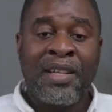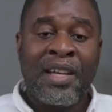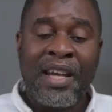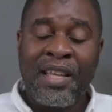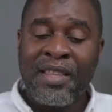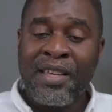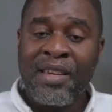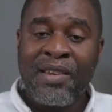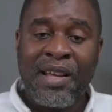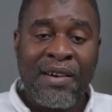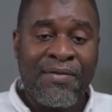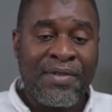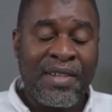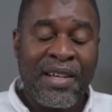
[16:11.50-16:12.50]
and then
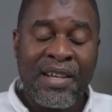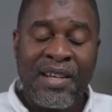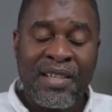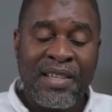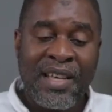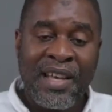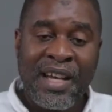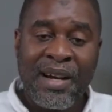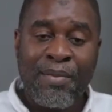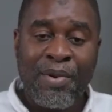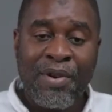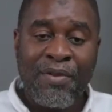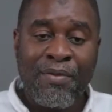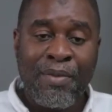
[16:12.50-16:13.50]
after a
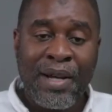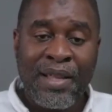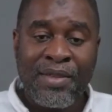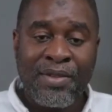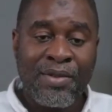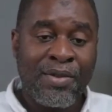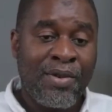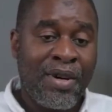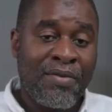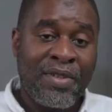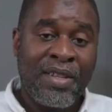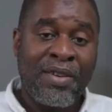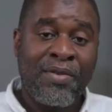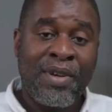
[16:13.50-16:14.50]
couple of months, you go
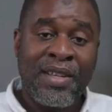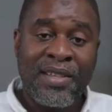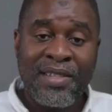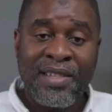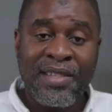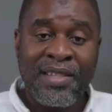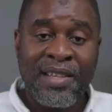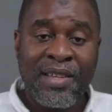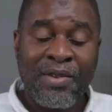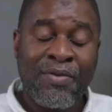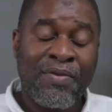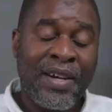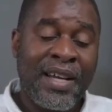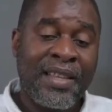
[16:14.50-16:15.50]
after the rain season, you
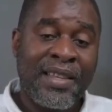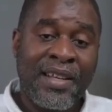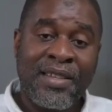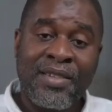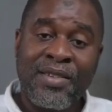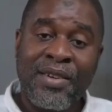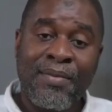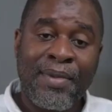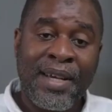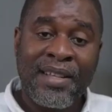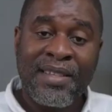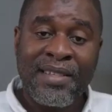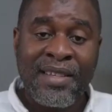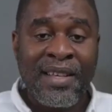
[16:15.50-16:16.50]
find that
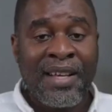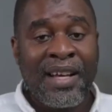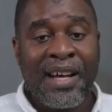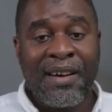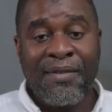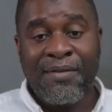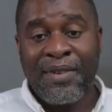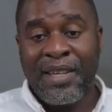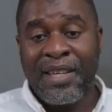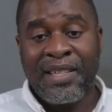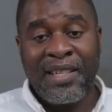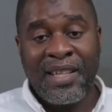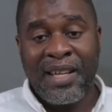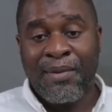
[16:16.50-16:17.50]
termites have
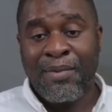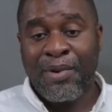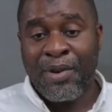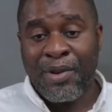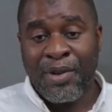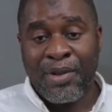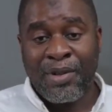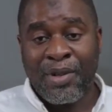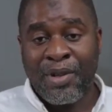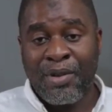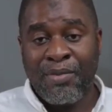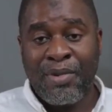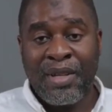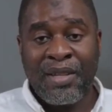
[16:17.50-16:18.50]
eaten up all your
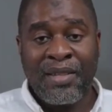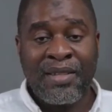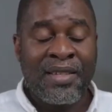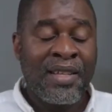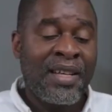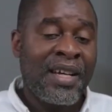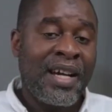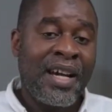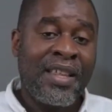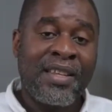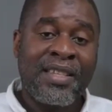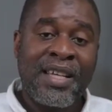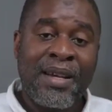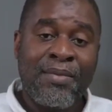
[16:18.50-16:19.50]
documents.
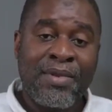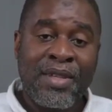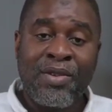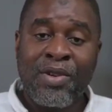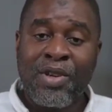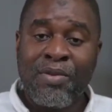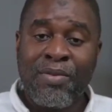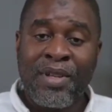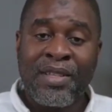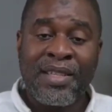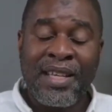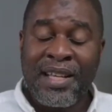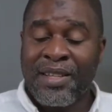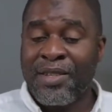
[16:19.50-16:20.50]
Other times the documents
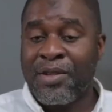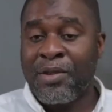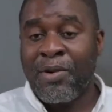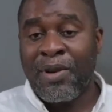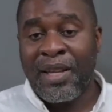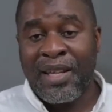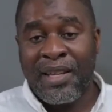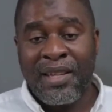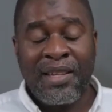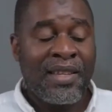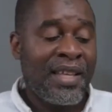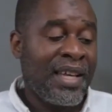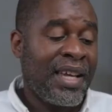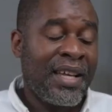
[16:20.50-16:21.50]
get stolen,
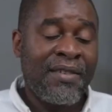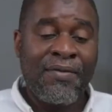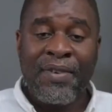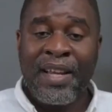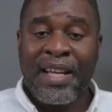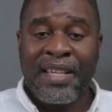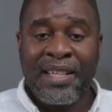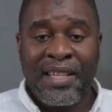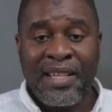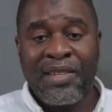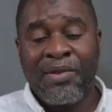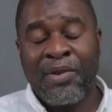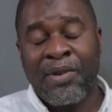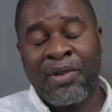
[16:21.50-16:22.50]
they get
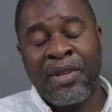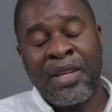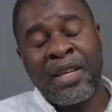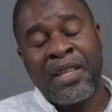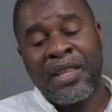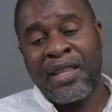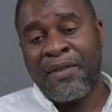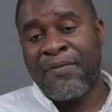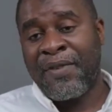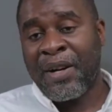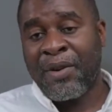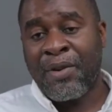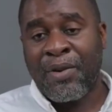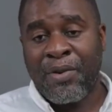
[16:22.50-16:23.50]
flooded, or the
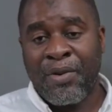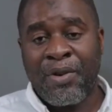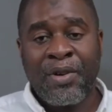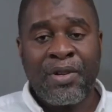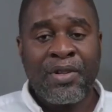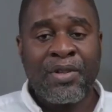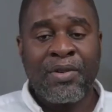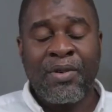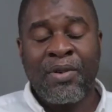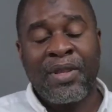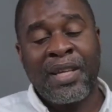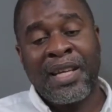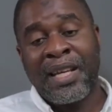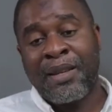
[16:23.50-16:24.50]
fungal rot, or
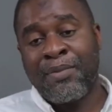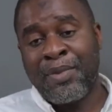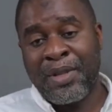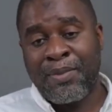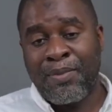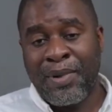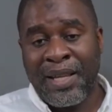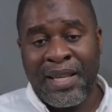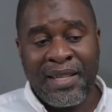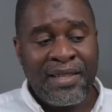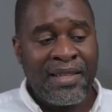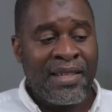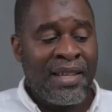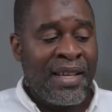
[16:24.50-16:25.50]
they get
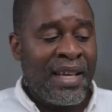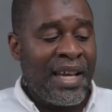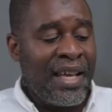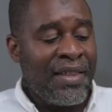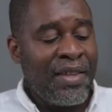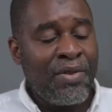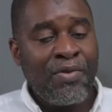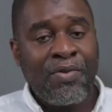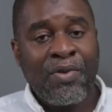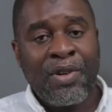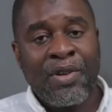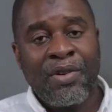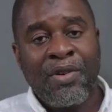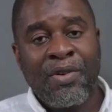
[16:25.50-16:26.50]
misplaced, and then you've
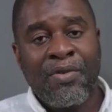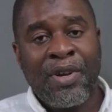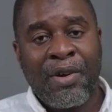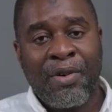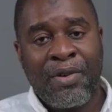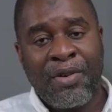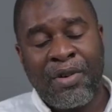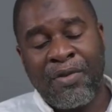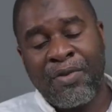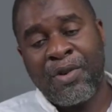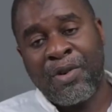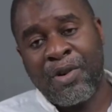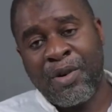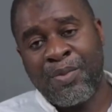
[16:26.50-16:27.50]
got no record of
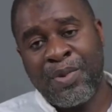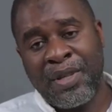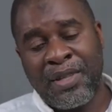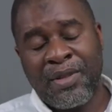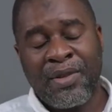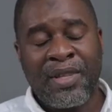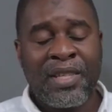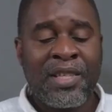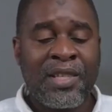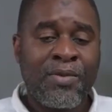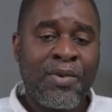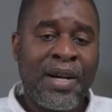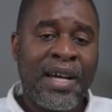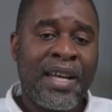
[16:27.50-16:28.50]
your copies. So this is
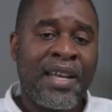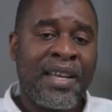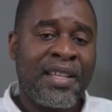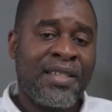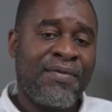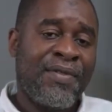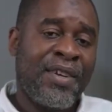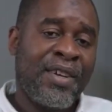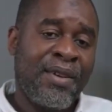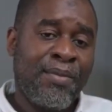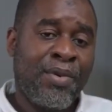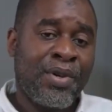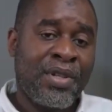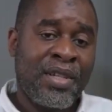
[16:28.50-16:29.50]
why it's very
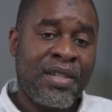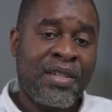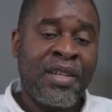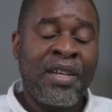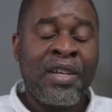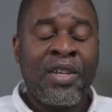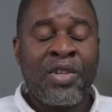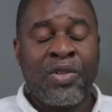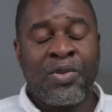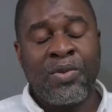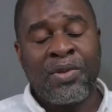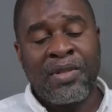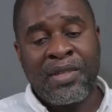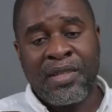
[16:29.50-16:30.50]
important
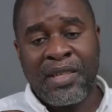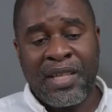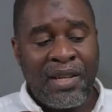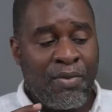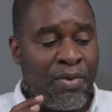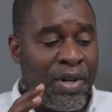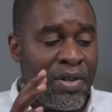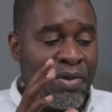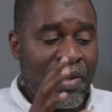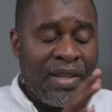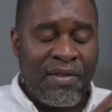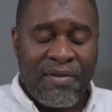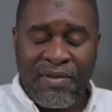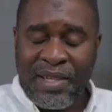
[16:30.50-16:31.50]
to, when
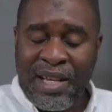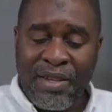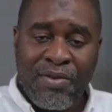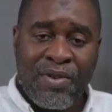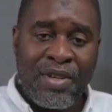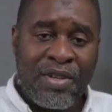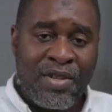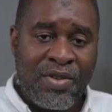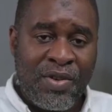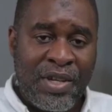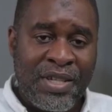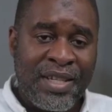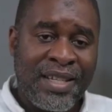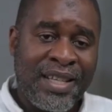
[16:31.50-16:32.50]
you've done your
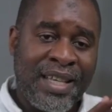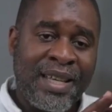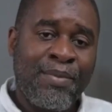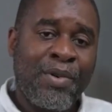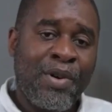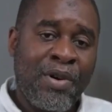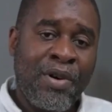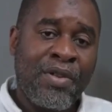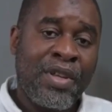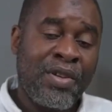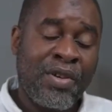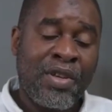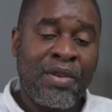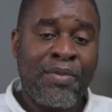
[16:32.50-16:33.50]
registration, keep all the
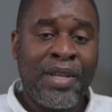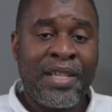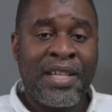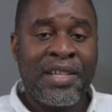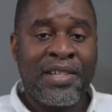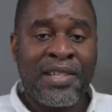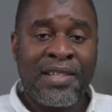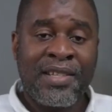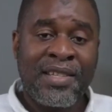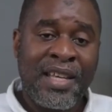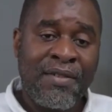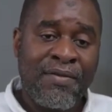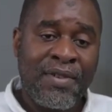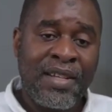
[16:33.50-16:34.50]
documentation
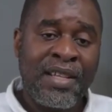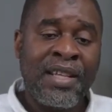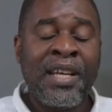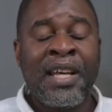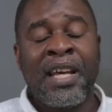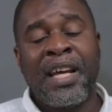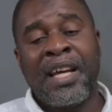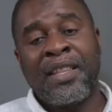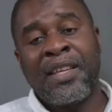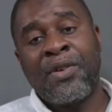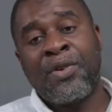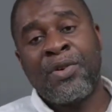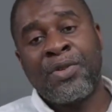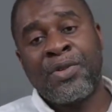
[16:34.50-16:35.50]
safely, and then
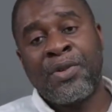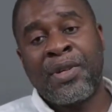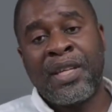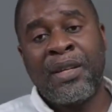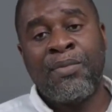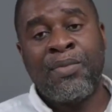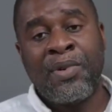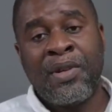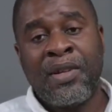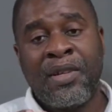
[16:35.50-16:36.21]
also keep